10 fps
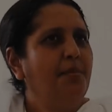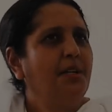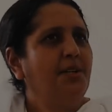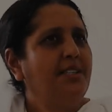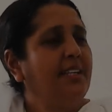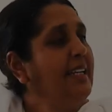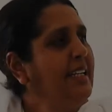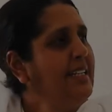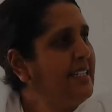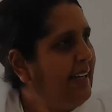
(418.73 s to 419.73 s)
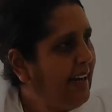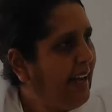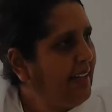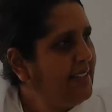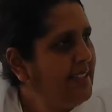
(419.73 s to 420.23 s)
because the
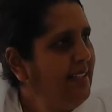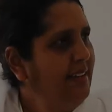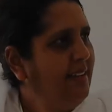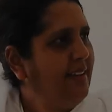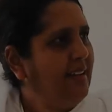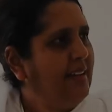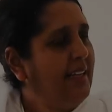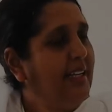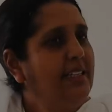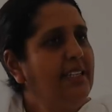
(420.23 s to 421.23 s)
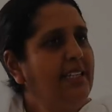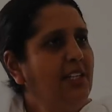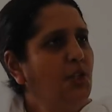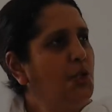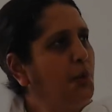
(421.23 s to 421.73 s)
intellect that
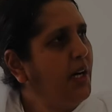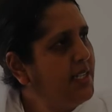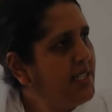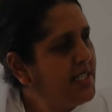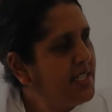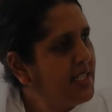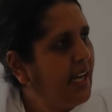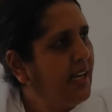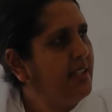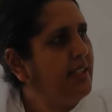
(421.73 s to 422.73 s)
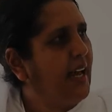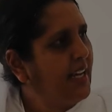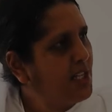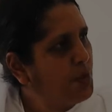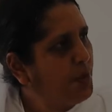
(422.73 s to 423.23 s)
need understand
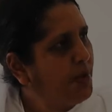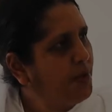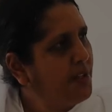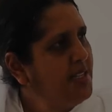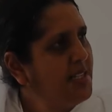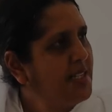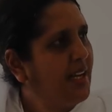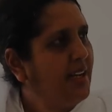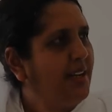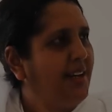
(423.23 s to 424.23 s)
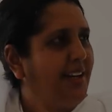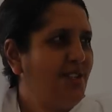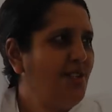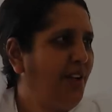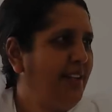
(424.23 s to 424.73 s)
experience
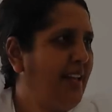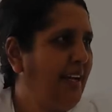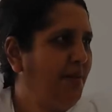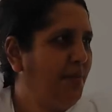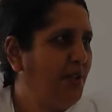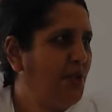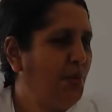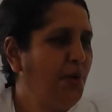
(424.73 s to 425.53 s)
is not that much.